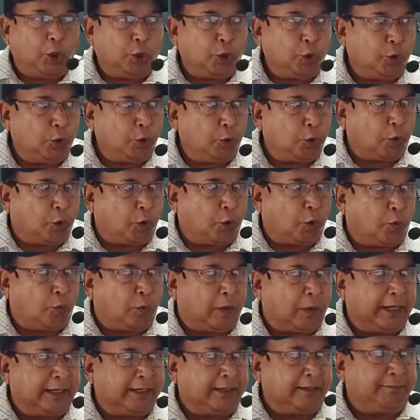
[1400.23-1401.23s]
No
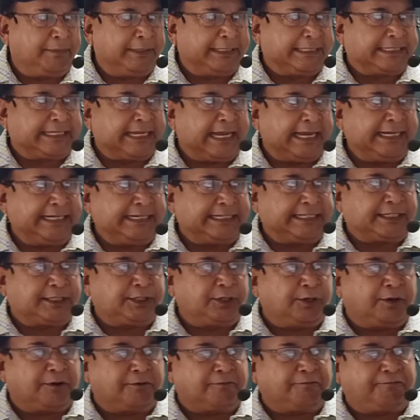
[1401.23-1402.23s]
one besides
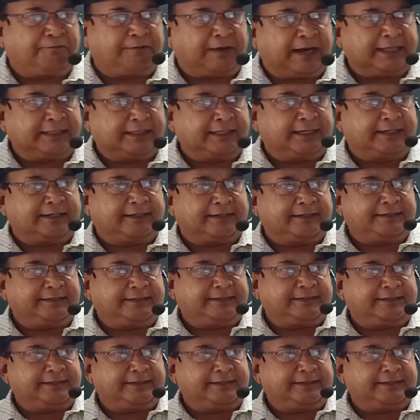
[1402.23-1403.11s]
your father